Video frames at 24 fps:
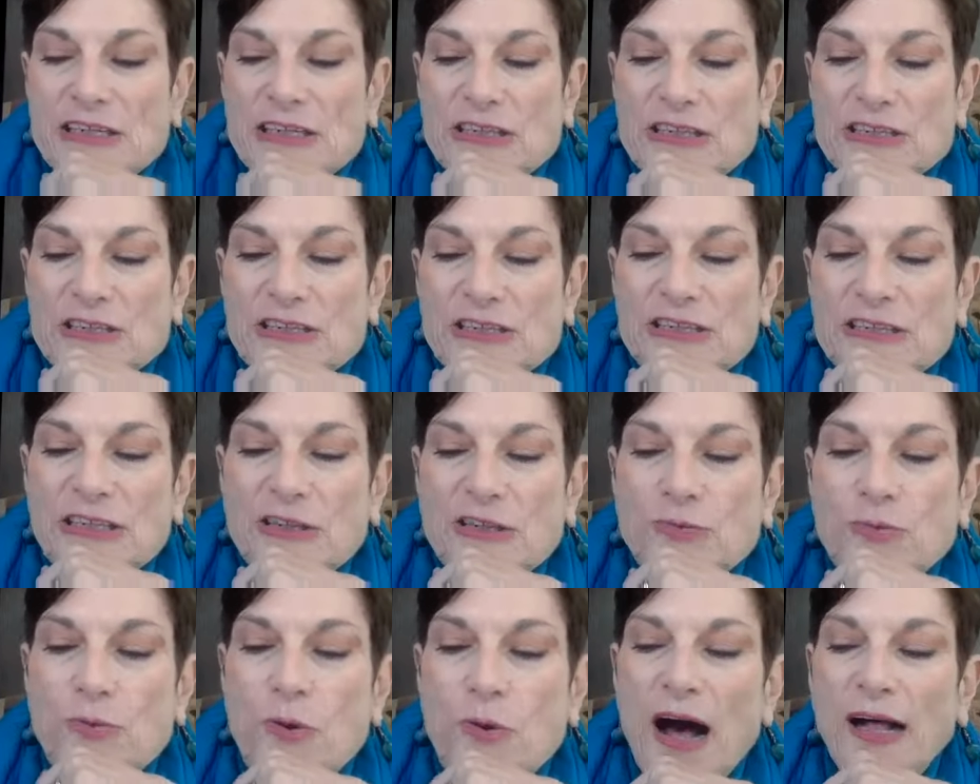she
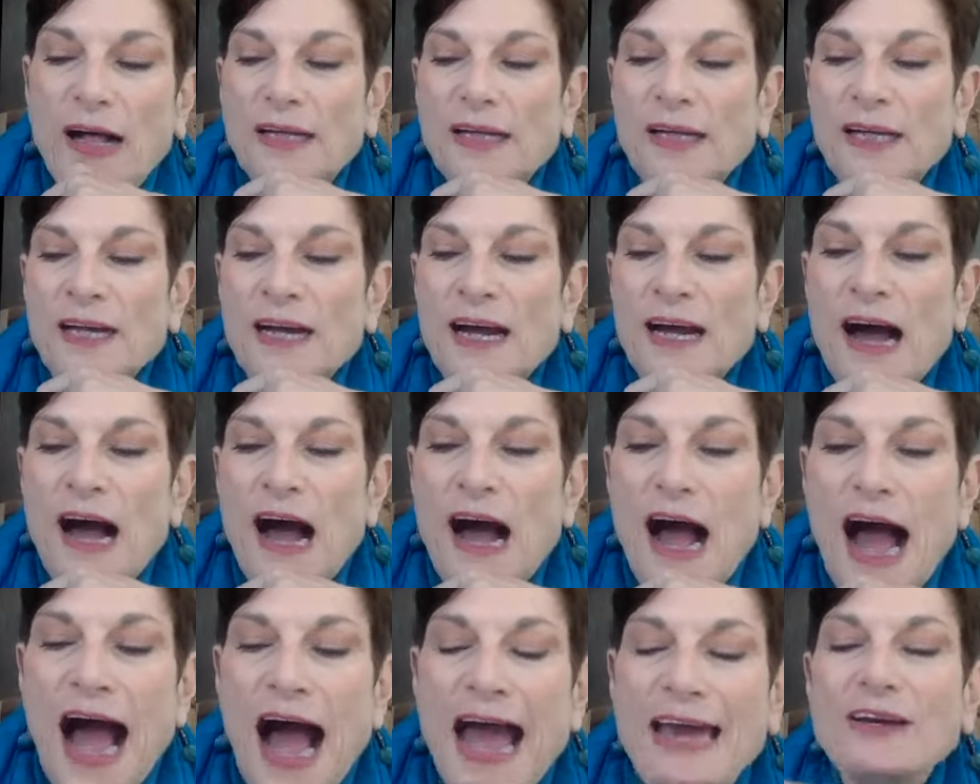said, "Well,
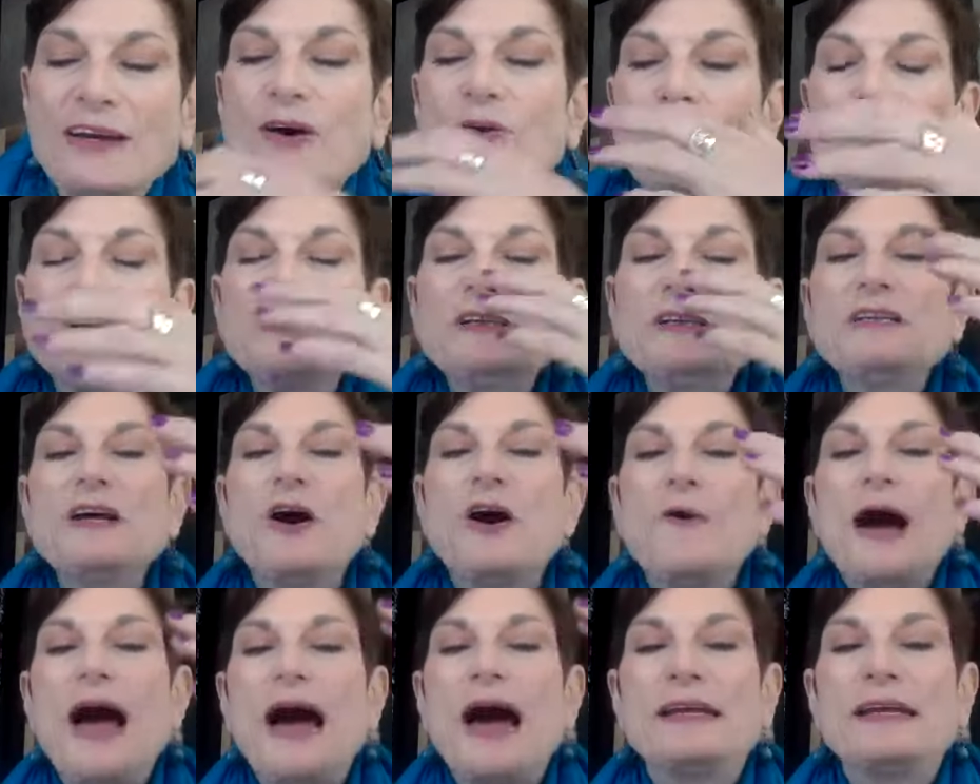I don't really
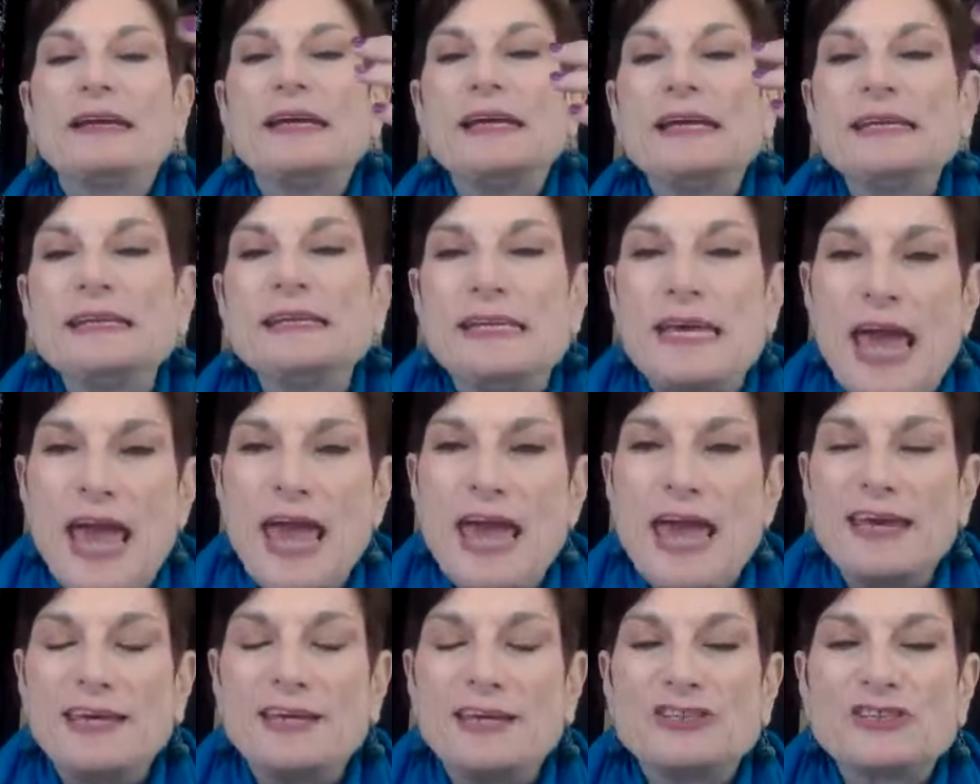know how to
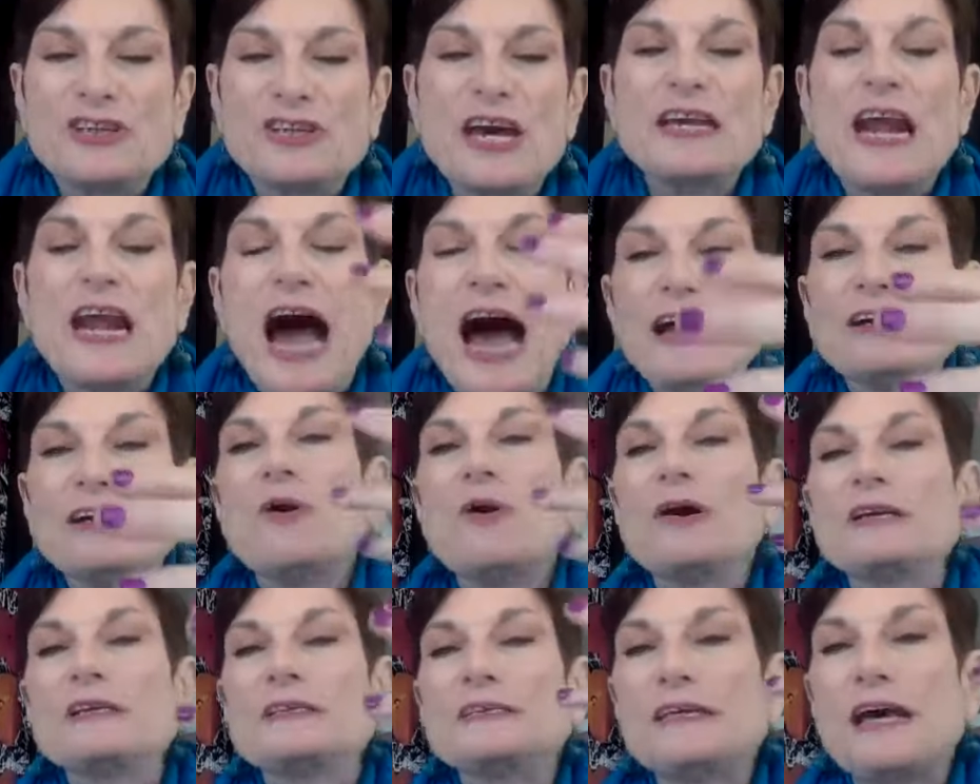engage, and I don't mm-hmm.
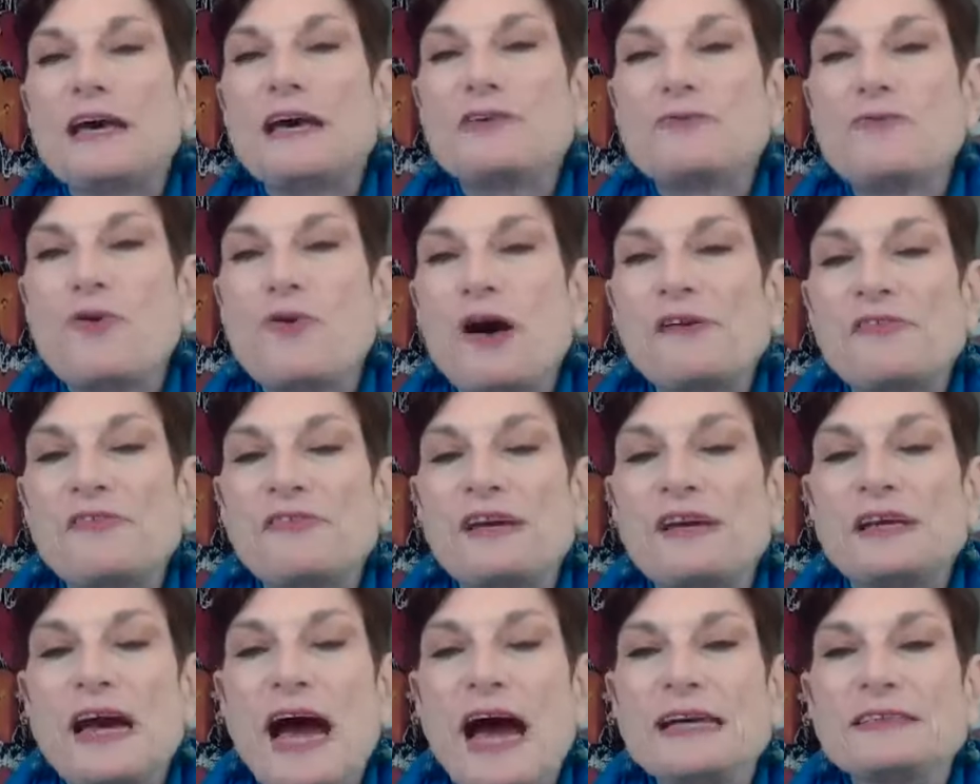want to say the wrong thing."